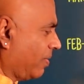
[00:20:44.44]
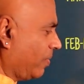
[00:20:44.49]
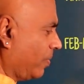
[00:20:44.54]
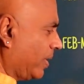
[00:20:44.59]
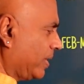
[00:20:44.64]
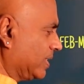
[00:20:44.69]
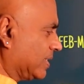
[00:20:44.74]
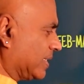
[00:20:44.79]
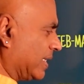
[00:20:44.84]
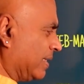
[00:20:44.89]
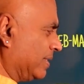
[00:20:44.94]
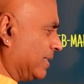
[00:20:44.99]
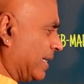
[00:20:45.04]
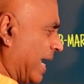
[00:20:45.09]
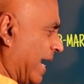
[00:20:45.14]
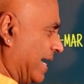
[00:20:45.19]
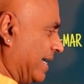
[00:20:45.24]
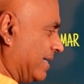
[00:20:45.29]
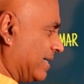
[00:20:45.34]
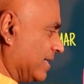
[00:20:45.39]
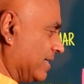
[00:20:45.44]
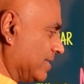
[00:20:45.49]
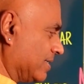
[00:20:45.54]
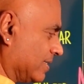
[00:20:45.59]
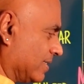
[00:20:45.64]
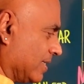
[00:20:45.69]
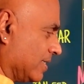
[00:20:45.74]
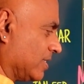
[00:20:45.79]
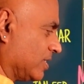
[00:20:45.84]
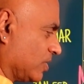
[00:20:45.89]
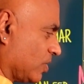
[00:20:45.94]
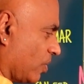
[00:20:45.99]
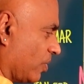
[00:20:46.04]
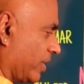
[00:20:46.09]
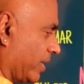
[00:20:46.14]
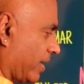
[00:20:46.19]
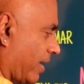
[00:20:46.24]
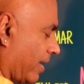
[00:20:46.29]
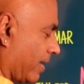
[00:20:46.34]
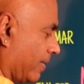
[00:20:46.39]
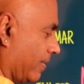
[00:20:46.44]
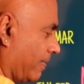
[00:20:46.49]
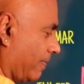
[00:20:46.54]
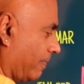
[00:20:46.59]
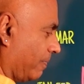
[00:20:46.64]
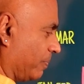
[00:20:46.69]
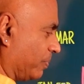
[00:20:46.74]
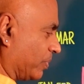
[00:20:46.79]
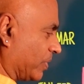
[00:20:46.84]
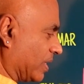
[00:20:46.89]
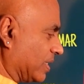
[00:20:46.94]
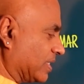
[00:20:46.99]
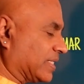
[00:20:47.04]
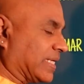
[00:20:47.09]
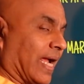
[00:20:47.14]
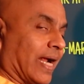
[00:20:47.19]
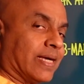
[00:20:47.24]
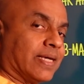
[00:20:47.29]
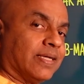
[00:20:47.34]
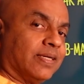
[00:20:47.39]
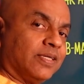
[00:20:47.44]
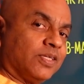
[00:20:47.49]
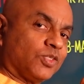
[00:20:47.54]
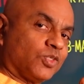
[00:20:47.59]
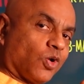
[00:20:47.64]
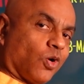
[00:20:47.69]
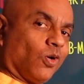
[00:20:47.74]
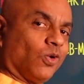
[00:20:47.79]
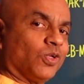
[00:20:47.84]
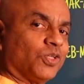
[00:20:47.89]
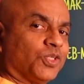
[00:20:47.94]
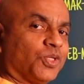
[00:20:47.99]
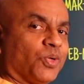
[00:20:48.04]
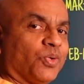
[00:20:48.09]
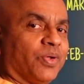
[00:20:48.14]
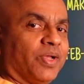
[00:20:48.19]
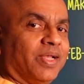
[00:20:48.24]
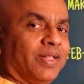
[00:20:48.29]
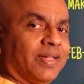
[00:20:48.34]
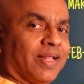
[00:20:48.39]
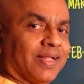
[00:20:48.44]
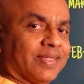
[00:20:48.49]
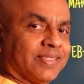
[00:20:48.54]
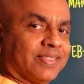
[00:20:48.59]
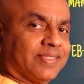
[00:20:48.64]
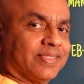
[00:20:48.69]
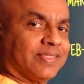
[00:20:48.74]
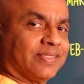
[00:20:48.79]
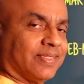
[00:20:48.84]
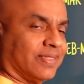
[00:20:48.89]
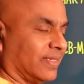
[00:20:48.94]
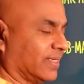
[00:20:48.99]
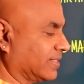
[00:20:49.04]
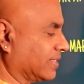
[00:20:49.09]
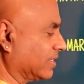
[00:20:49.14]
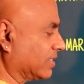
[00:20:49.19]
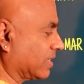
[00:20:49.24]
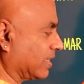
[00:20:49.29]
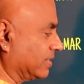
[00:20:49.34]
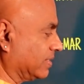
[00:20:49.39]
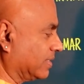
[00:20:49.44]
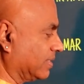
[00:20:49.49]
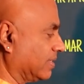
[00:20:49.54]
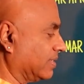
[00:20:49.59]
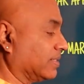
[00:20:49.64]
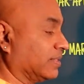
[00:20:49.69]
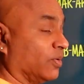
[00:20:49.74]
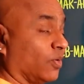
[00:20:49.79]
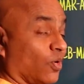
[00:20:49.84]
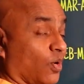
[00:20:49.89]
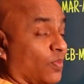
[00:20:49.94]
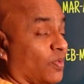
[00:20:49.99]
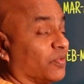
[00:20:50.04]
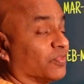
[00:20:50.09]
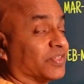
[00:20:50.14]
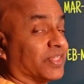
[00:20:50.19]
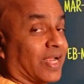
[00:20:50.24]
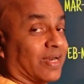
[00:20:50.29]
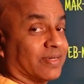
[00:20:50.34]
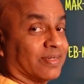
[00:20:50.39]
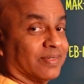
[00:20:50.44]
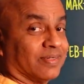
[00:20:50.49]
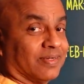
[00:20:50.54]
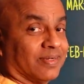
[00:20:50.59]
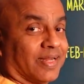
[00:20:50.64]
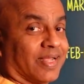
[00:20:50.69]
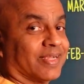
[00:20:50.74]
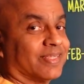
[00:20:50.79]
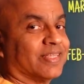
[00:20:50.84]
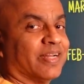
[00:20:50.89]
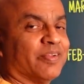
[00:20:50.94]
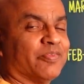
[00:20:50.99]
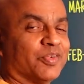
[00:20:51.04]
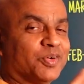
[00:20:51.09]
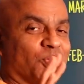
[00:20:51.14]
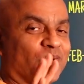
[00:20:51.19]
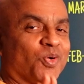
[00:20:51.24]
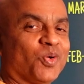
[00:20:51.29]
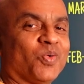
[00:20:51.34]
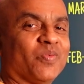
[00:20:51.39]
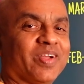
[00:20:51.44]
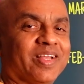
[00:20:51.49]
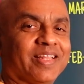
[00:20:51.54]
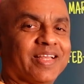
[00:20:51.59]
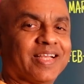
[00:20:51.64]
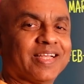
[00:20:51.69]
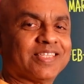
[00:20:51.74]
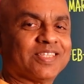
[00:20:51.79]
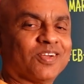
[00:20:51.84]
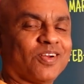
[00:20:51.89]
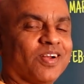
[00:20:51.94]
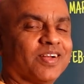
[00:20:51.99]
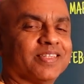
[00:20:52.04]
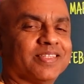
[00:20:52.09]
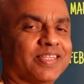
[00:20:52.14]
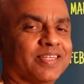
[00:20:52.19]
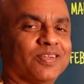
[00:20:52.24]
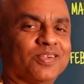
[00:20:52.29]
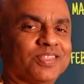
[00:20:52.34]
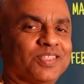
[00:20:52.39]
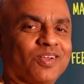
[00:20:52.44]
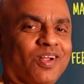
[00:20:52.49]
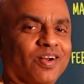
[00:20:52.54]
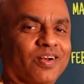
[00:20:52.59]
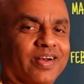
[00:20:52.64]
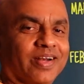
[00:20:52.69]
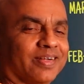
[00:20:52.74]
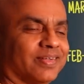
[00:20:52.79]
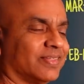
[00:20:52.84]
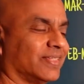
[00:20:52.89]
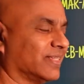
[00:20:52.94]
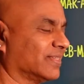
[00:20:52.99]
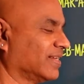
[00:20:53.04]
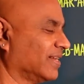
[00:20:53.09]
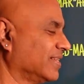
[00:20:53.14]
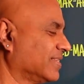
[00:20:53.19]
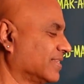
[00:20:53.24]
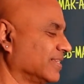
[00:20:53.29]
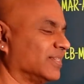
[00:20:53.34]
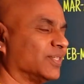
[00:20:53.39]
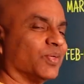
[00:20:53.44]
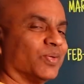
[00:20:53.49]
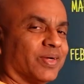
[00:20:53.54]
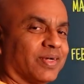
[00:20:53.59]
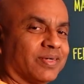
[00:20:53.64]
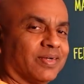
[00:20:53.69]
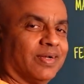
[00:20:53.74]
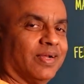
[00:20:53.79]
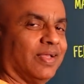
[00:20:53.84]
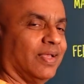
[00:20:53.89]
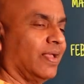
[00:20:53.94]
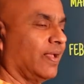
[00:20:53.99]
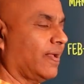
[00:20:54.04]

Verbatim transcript: when sun enters this zodiac, Saturn is also in that. This is considered home of Saturn. Like I said, if you don't know Vedic astrology, it's all right. Just listen to it.